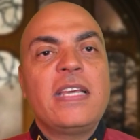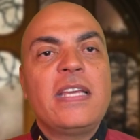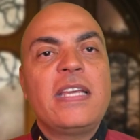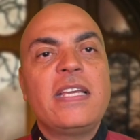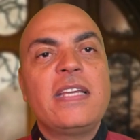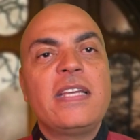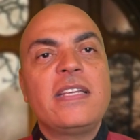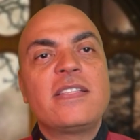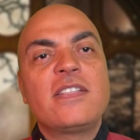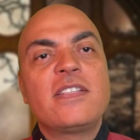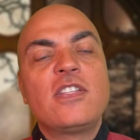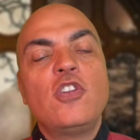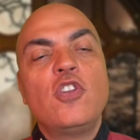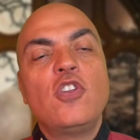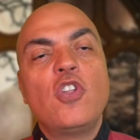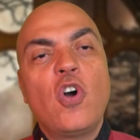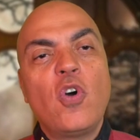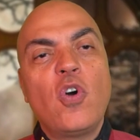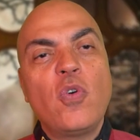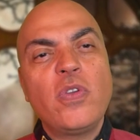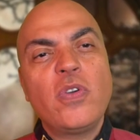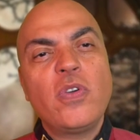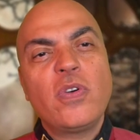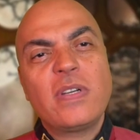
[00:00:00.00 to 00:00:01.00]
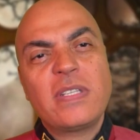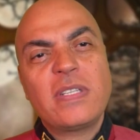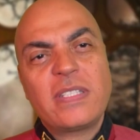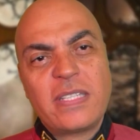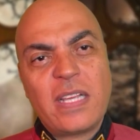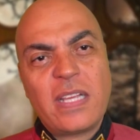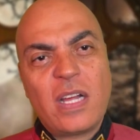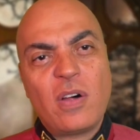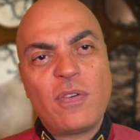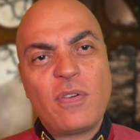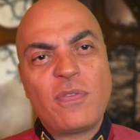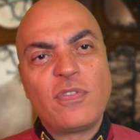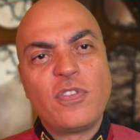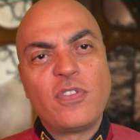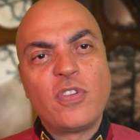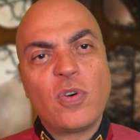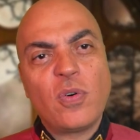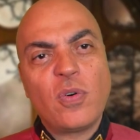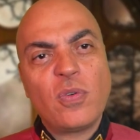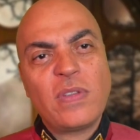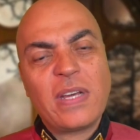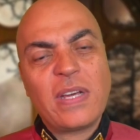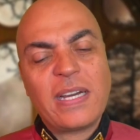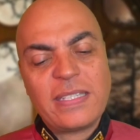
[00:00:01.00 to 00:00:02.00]
is know yourself,
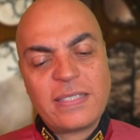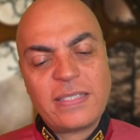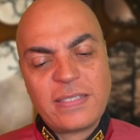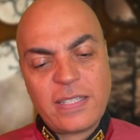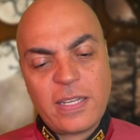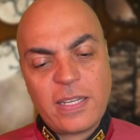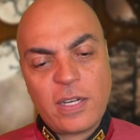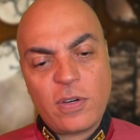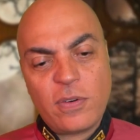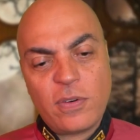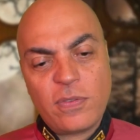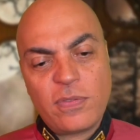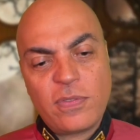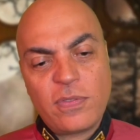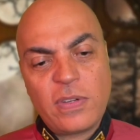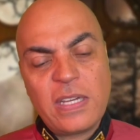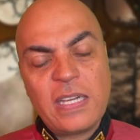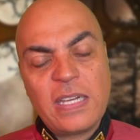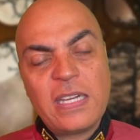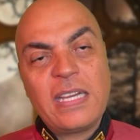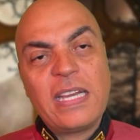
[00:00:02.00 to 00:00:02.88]
know thyself,